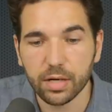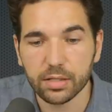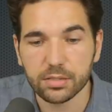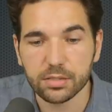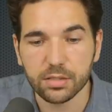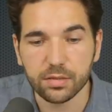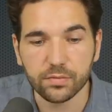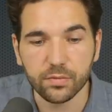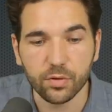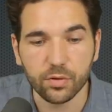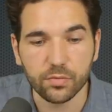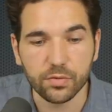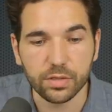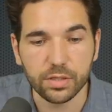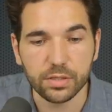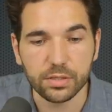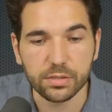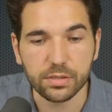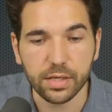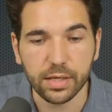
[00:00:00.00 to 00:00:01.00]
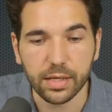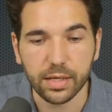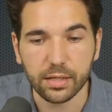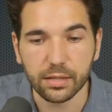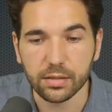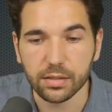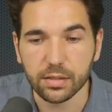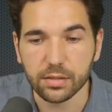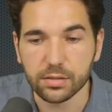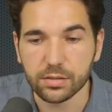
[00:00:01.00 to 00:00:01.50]
Monsef over this,
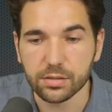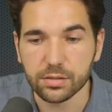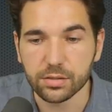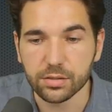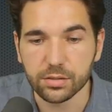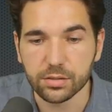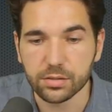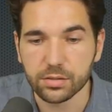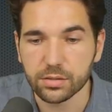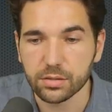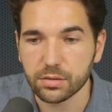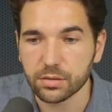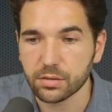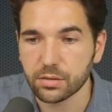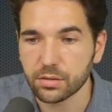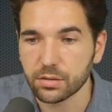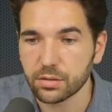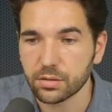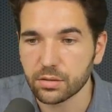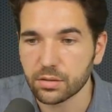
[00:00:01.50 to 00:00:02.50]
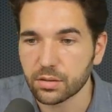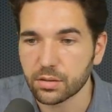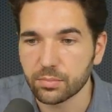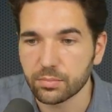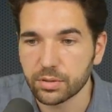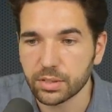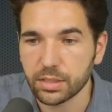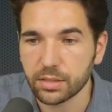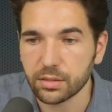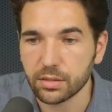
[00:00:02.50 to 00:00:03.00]
and it's just
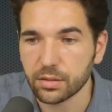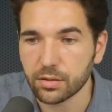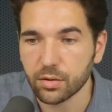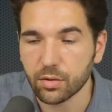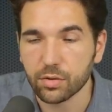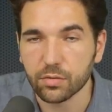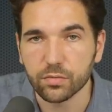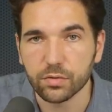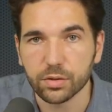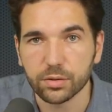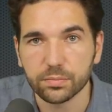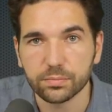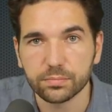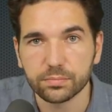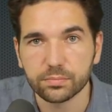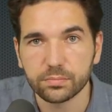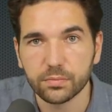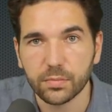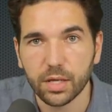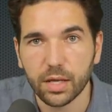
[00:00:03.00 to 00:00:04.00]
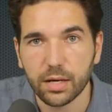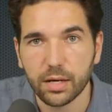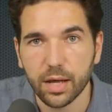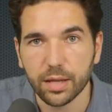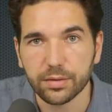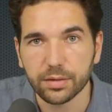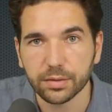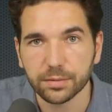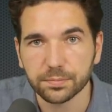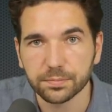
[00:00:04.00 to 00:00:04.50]
completely over
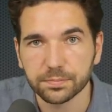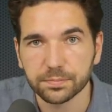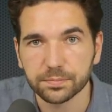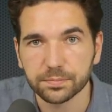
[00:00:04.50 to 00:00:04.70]
nothing.